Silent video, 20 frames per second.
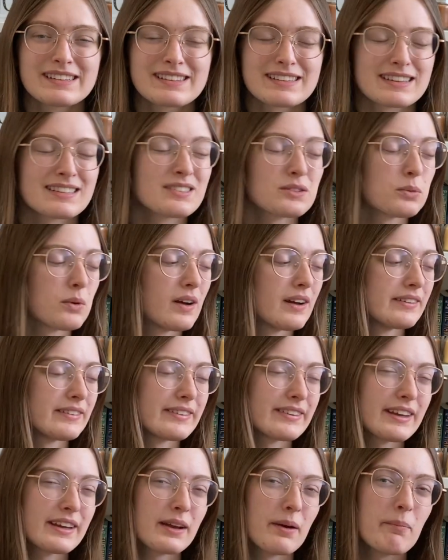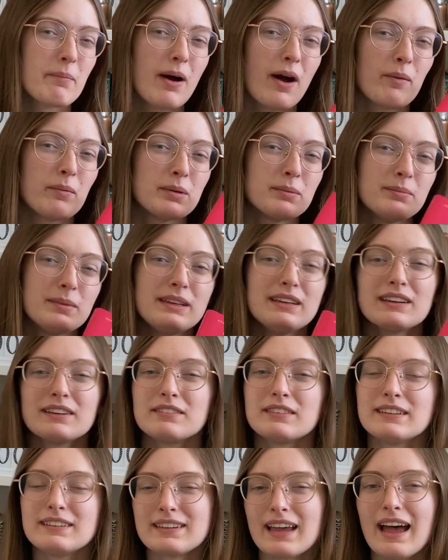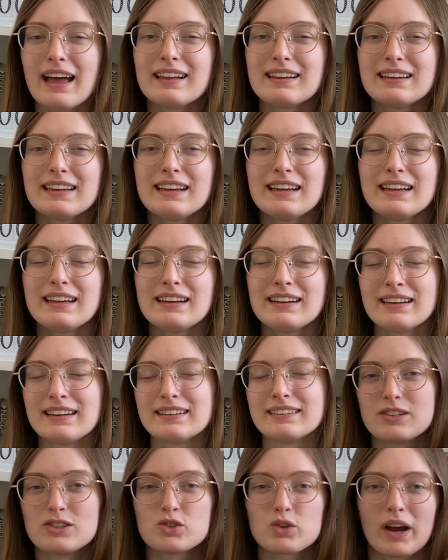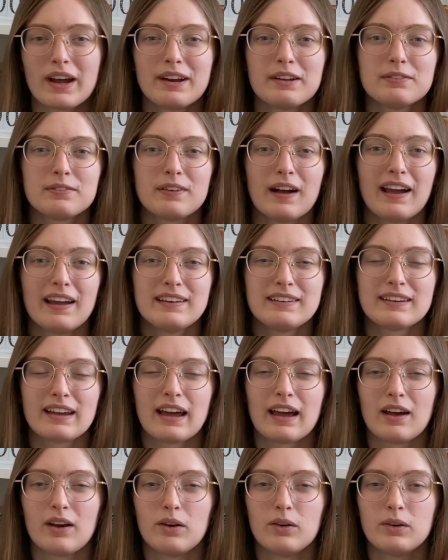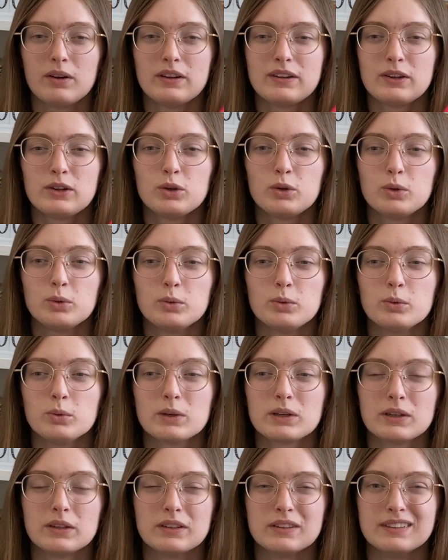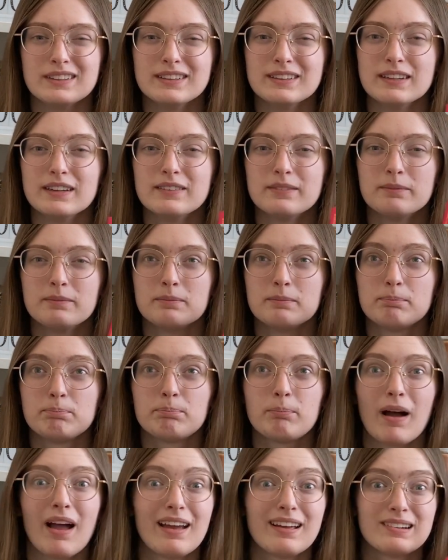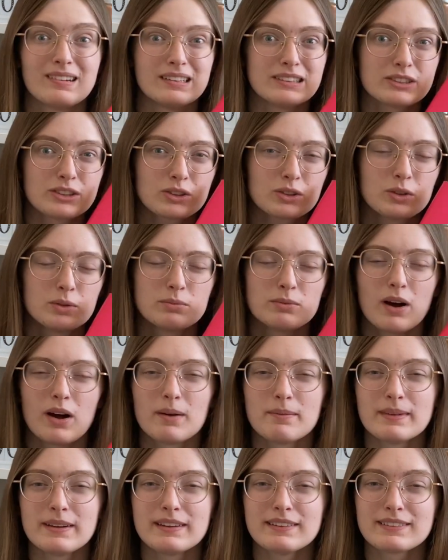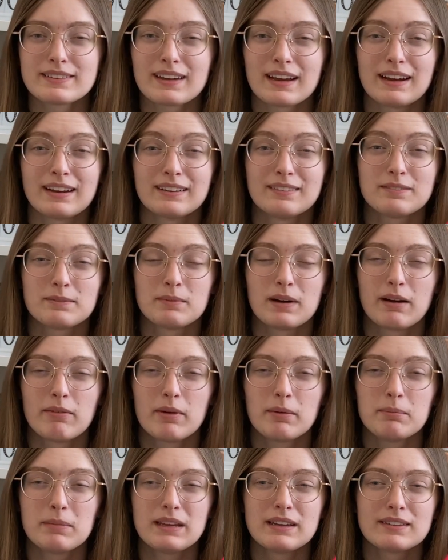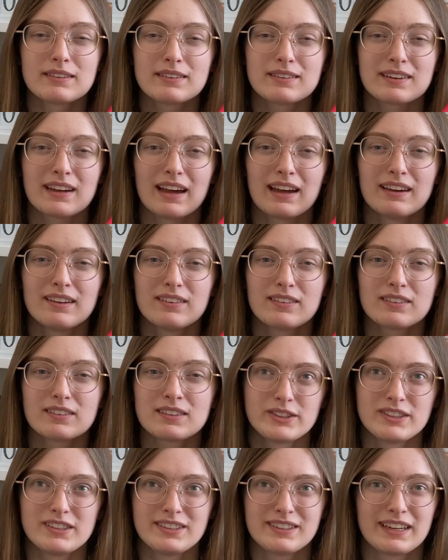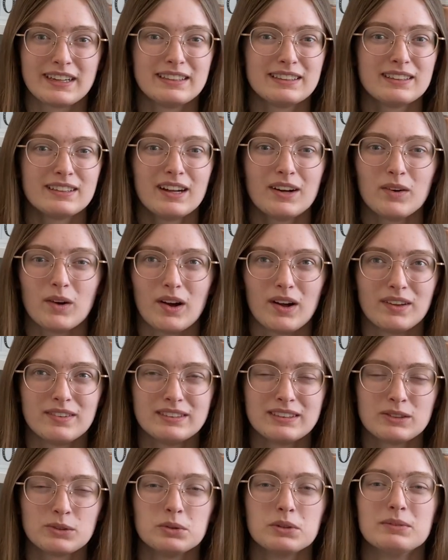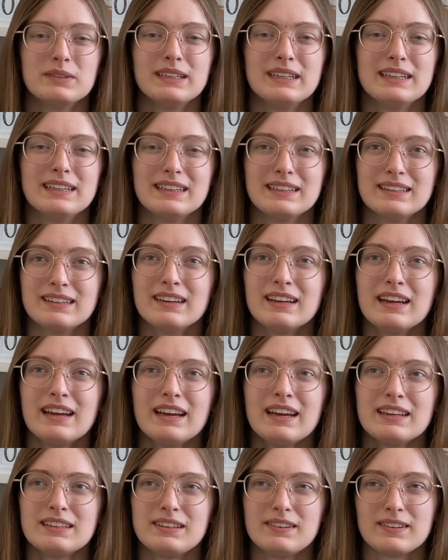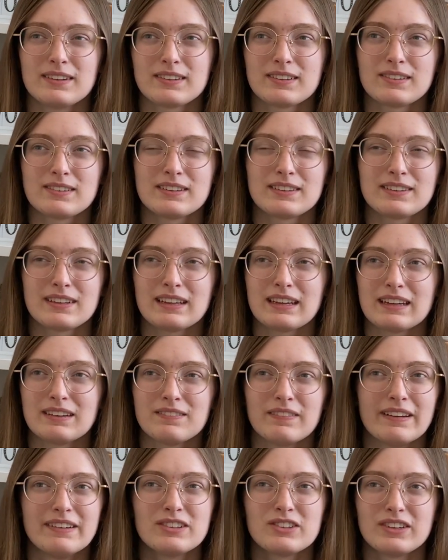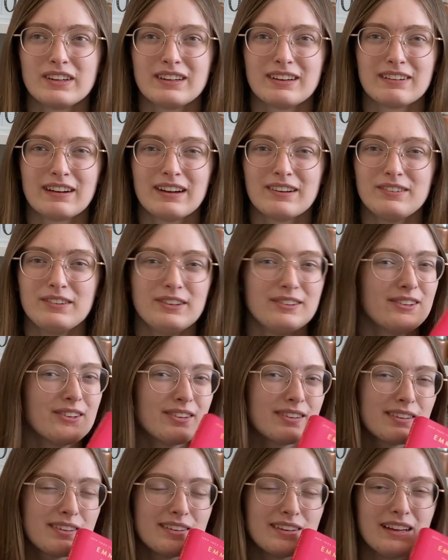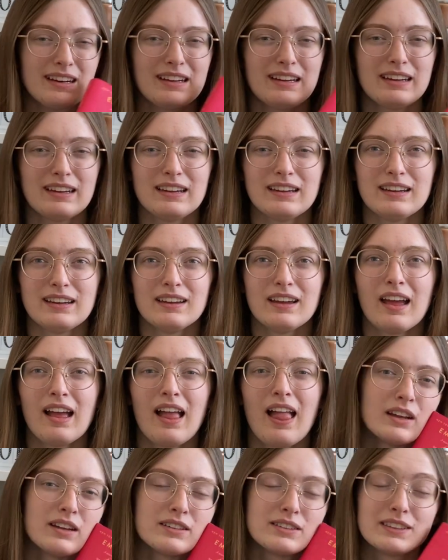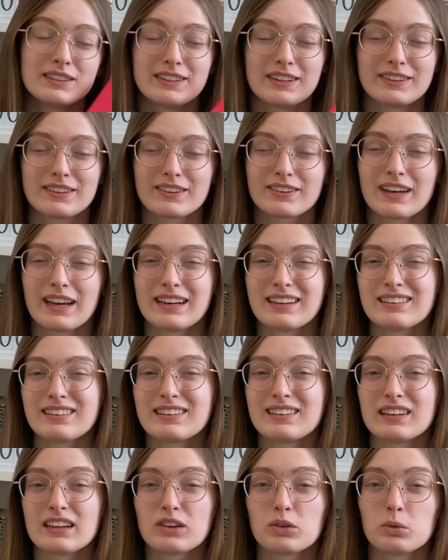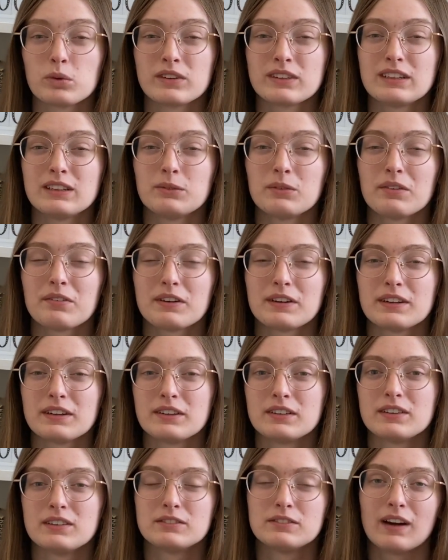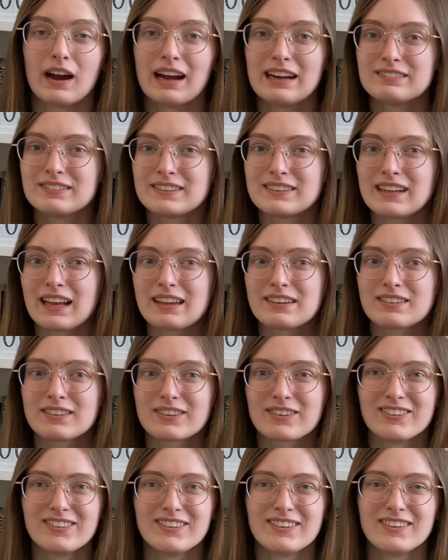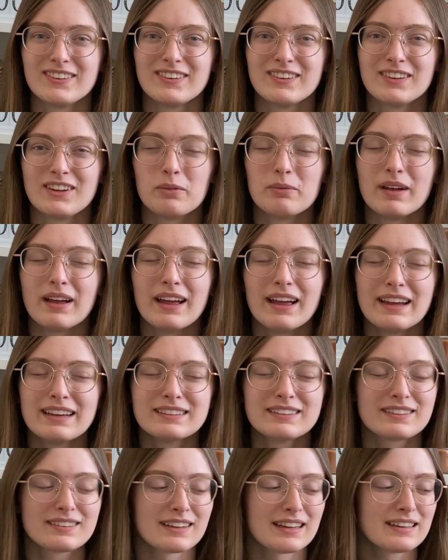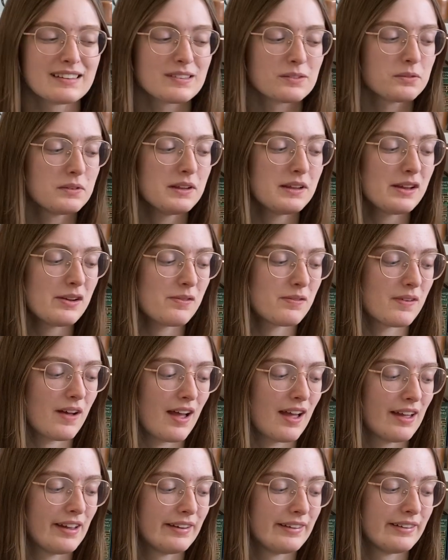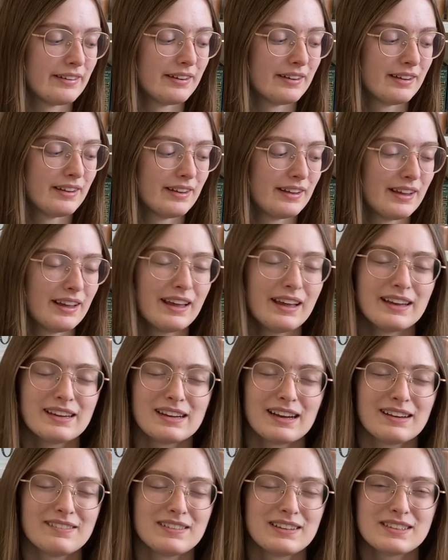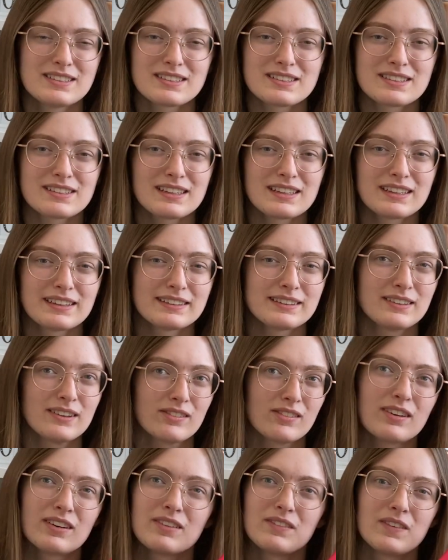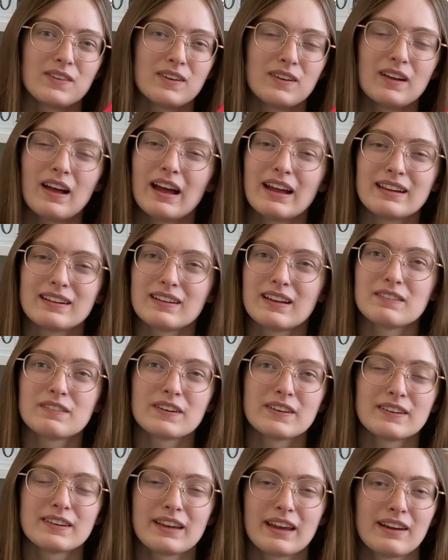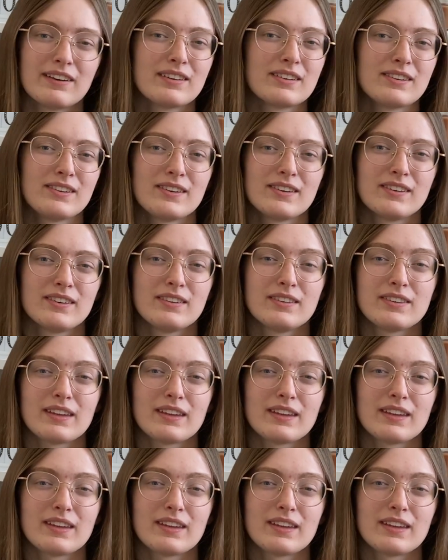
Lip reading: This one's like a Mamma Mia retelling and trying to find out who her biological mom is, kind of Mamma Mia style. She's getting to know all these women, and she's also just like adventuring around New York City. She's also kind of stuck working with her rival at school, but it's really fun. I mean, just like adorable. I love her characters.